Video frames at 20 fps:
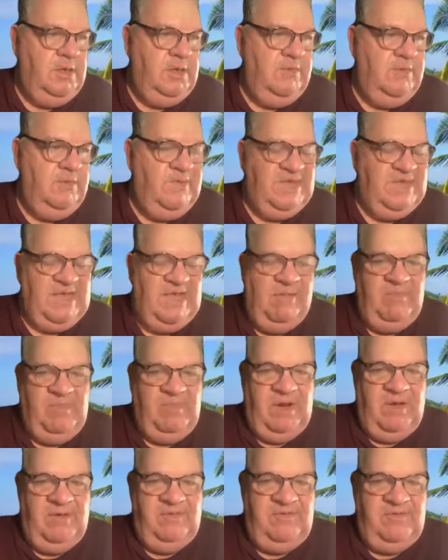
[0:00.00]
become
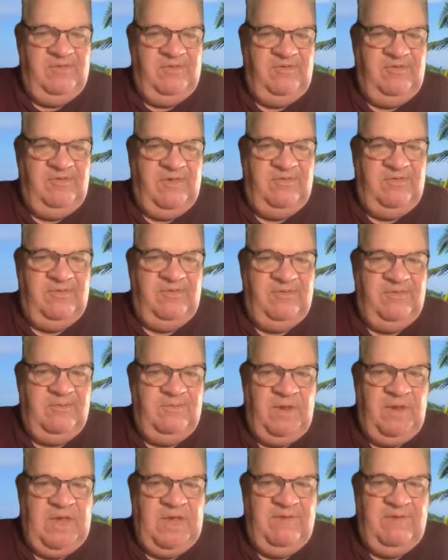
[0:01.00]
close to Jesus
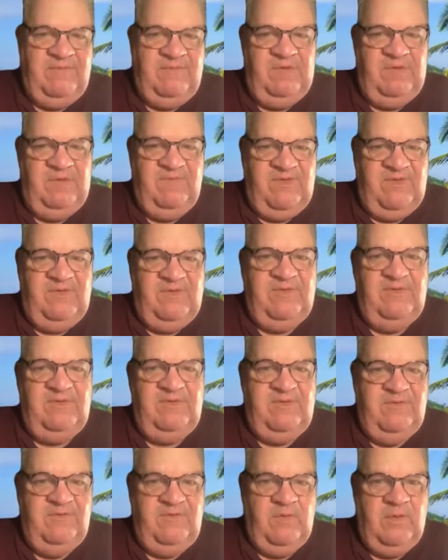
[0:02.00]
by having him
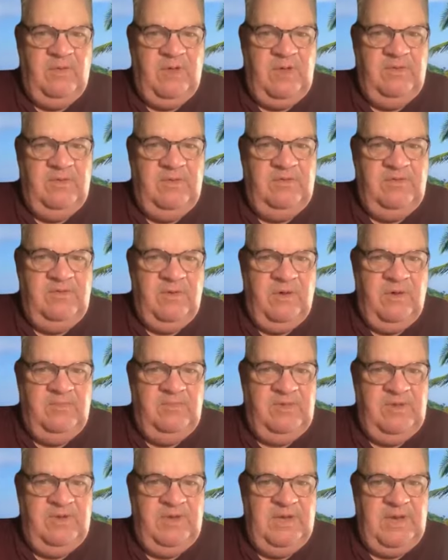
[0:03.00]
visit you 400
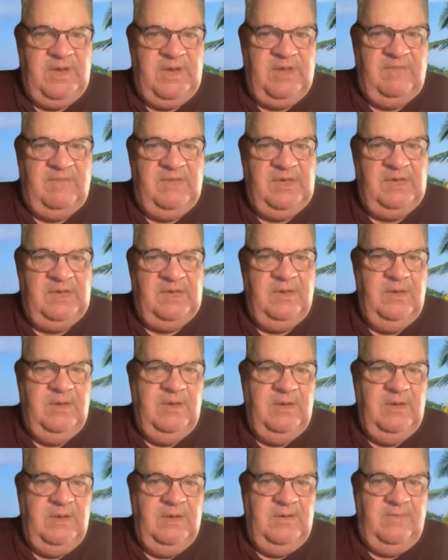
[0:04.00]
times and having
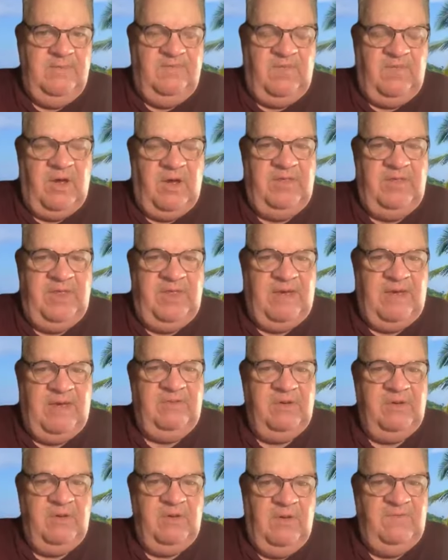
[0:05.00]

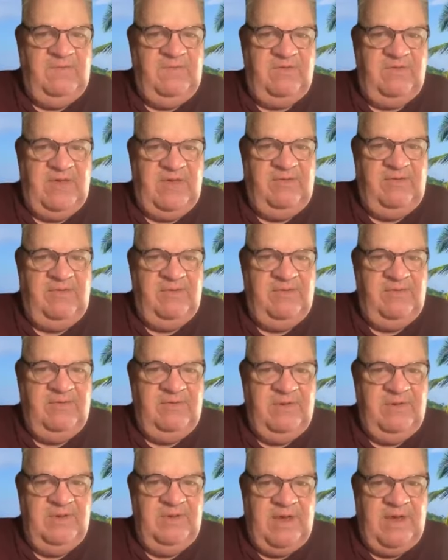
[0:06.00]
5,000
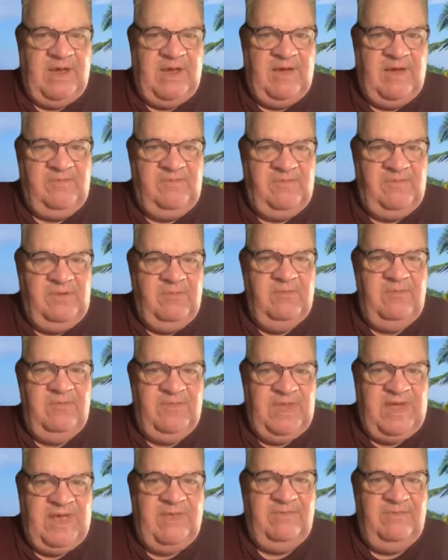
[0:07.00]
conversations and asking him
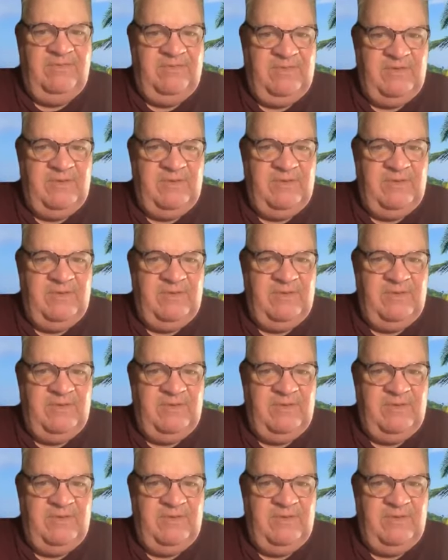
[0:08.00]
thousands of